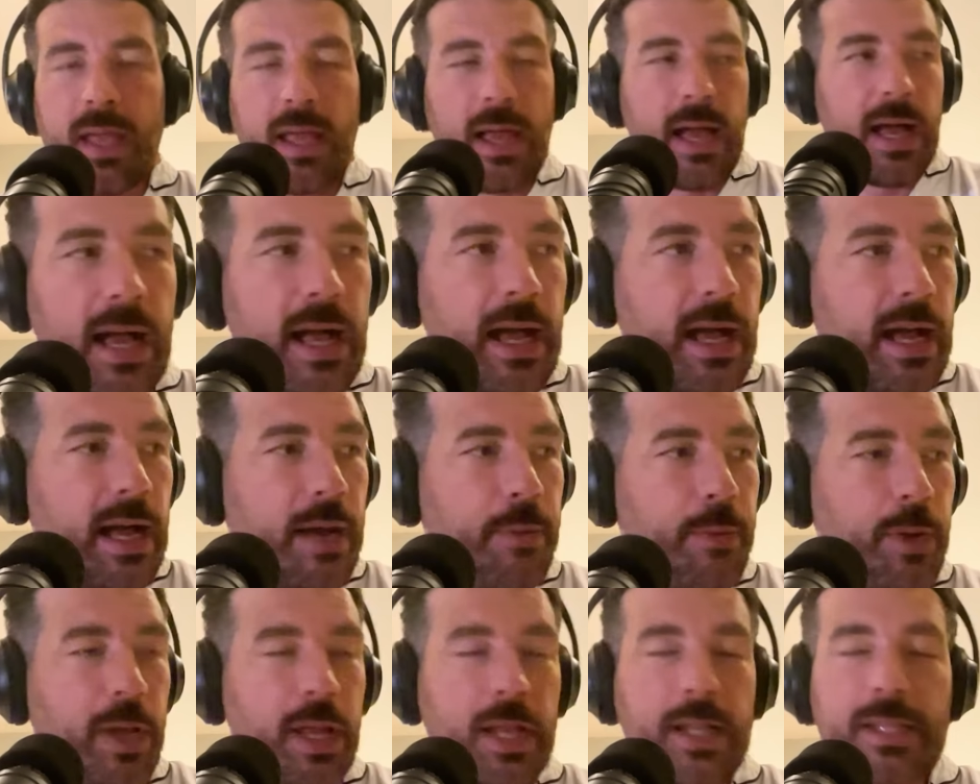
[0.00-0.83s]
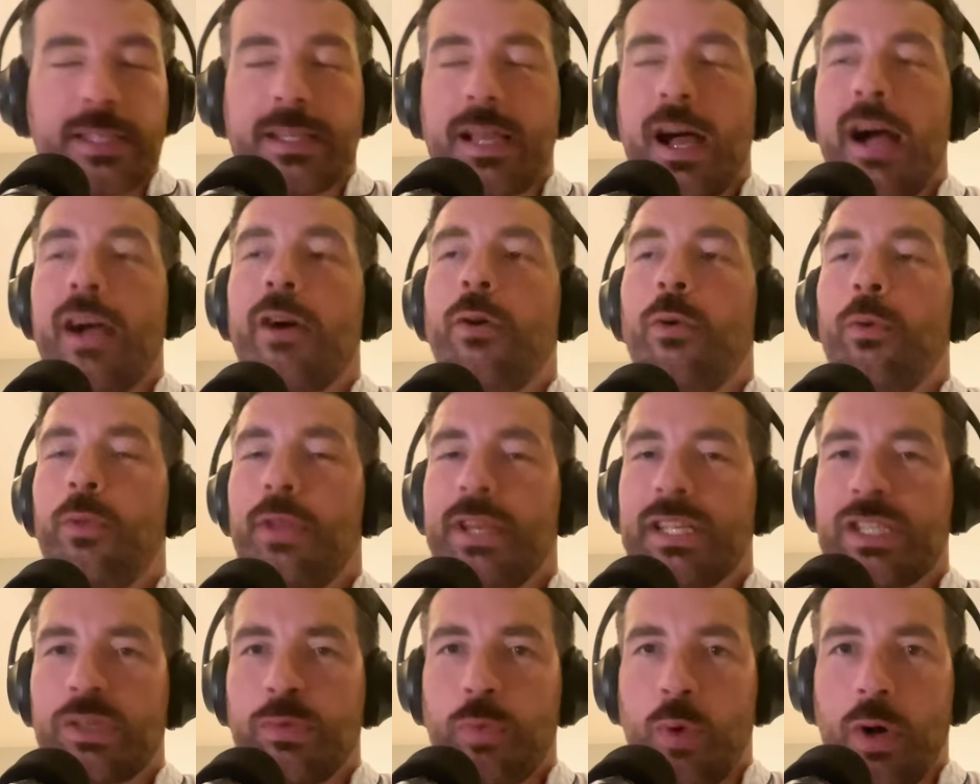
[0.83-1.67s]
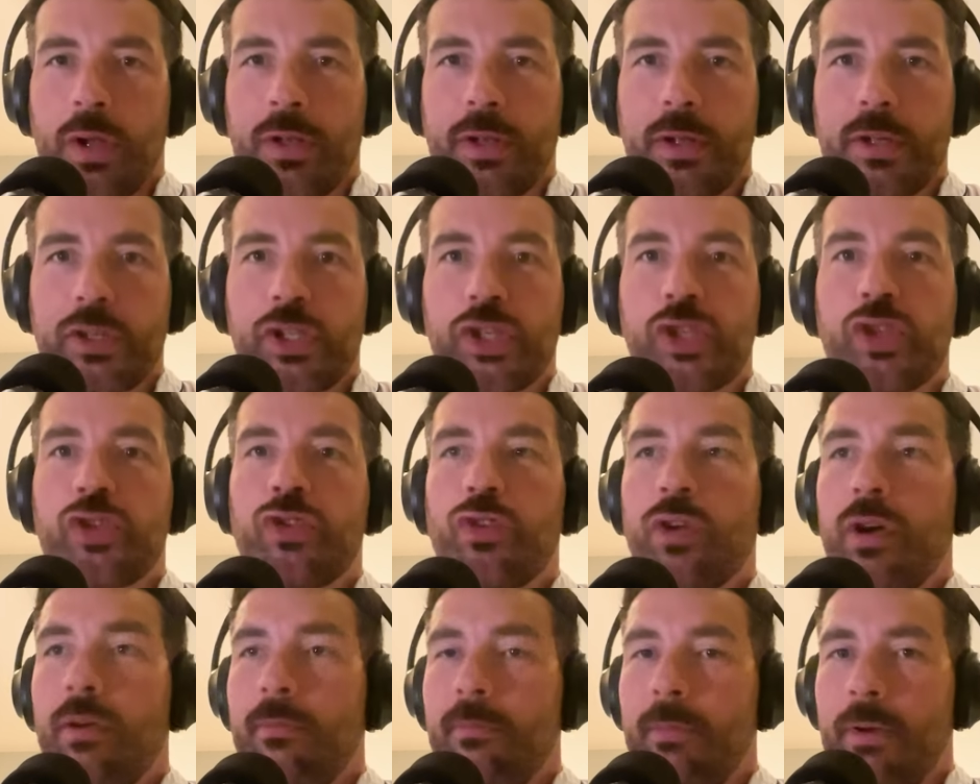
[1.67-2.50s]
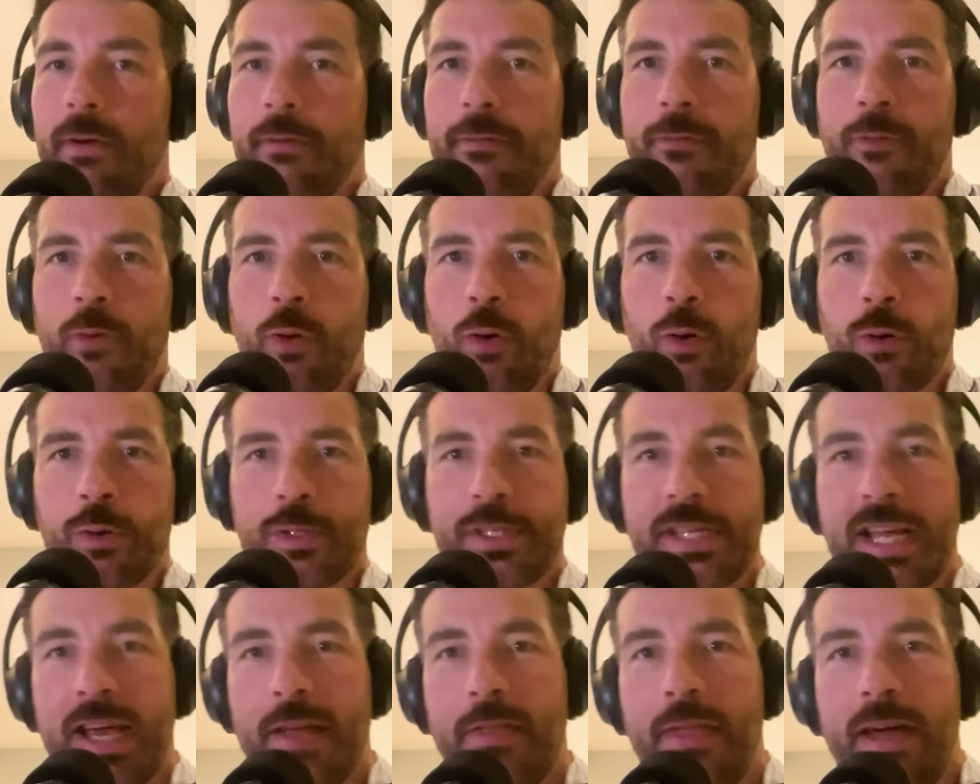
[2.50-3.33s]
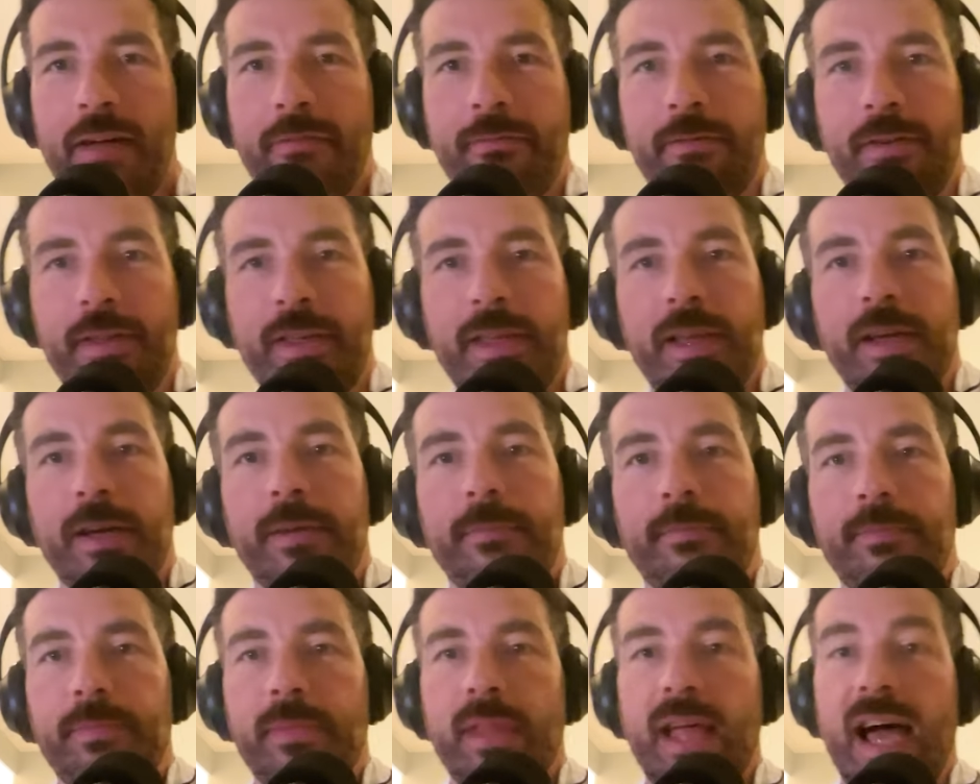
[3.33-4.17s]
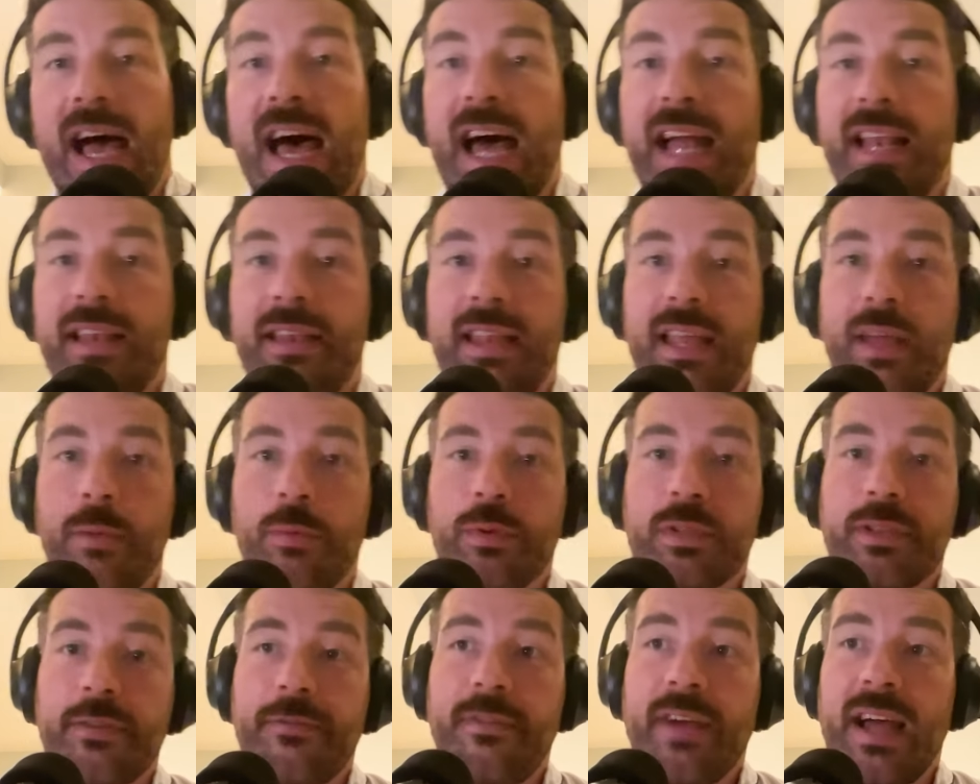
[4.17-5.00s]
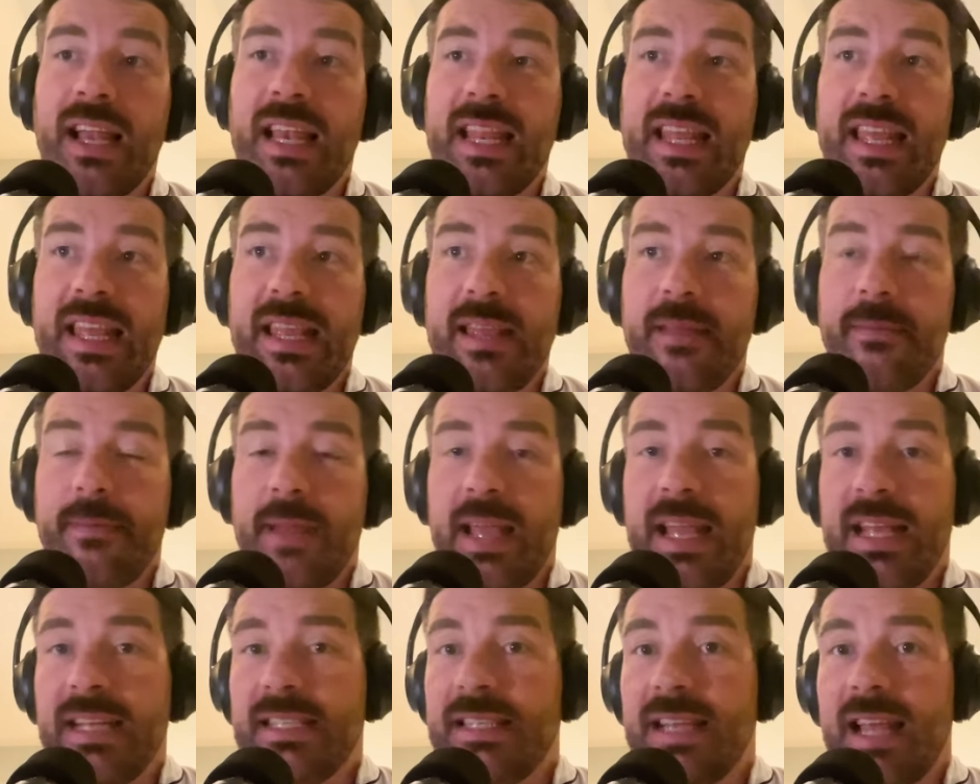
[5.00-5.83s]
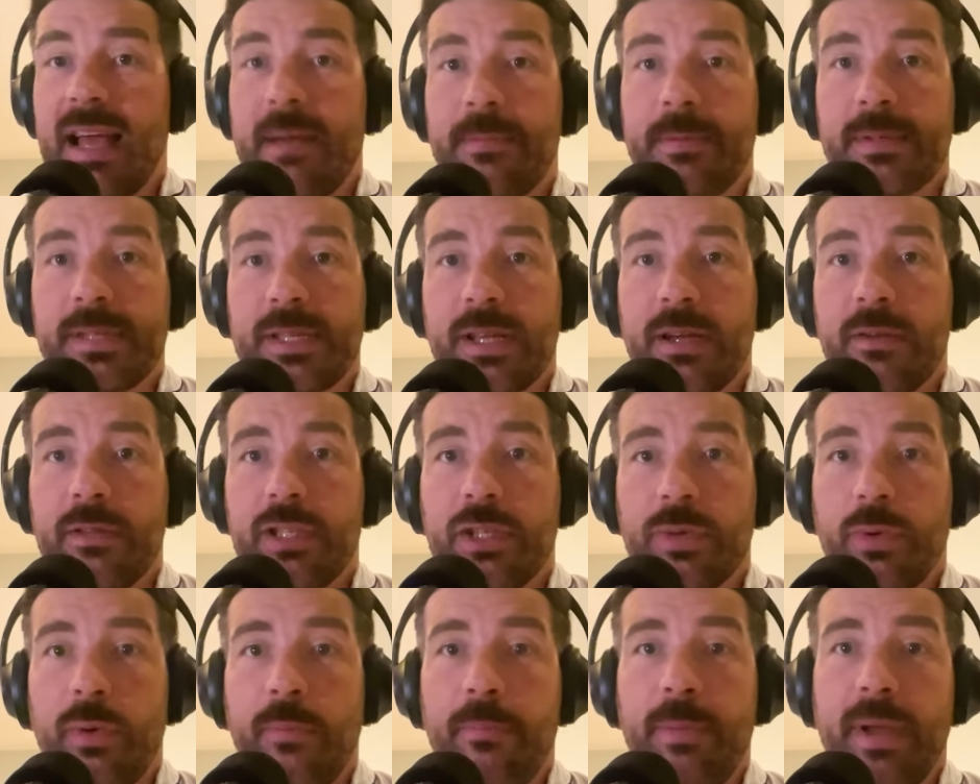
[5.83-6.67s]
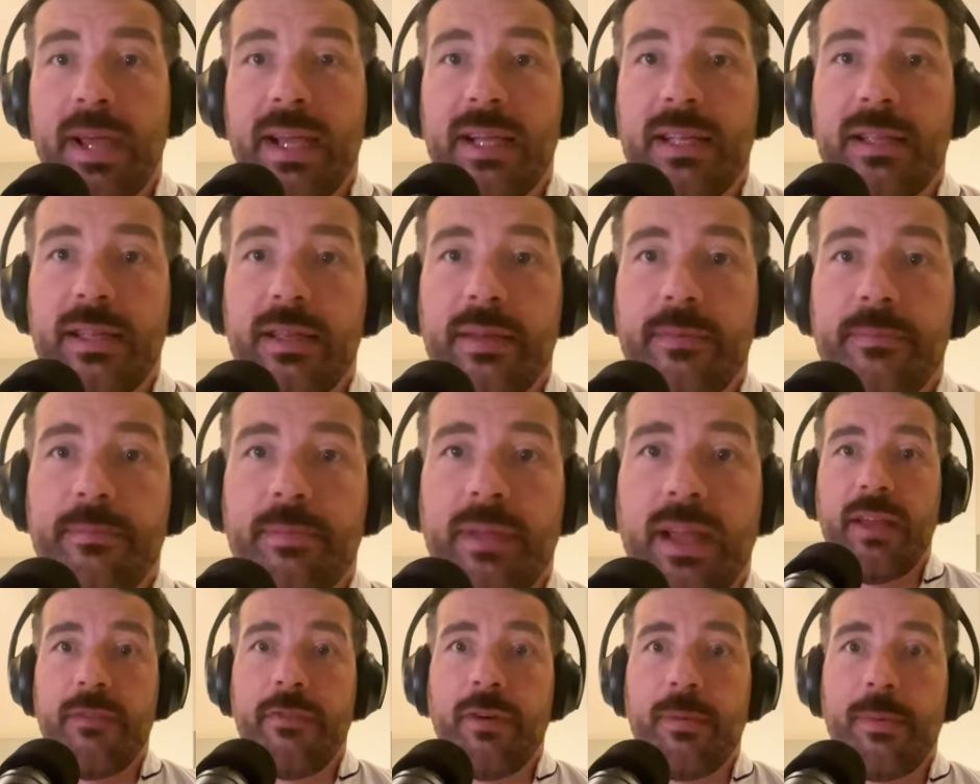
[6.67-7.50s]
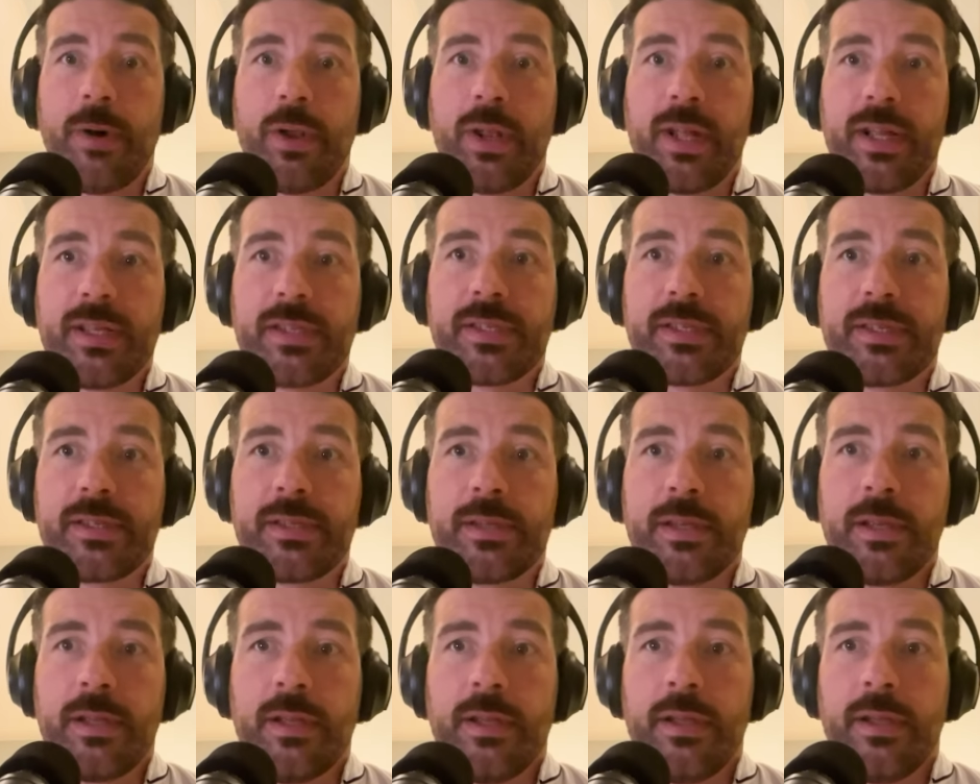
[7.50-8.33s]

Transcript: We're going to title this one Scrum for South Africa. And it was a fairly easy episode to unpick, if I'm honest.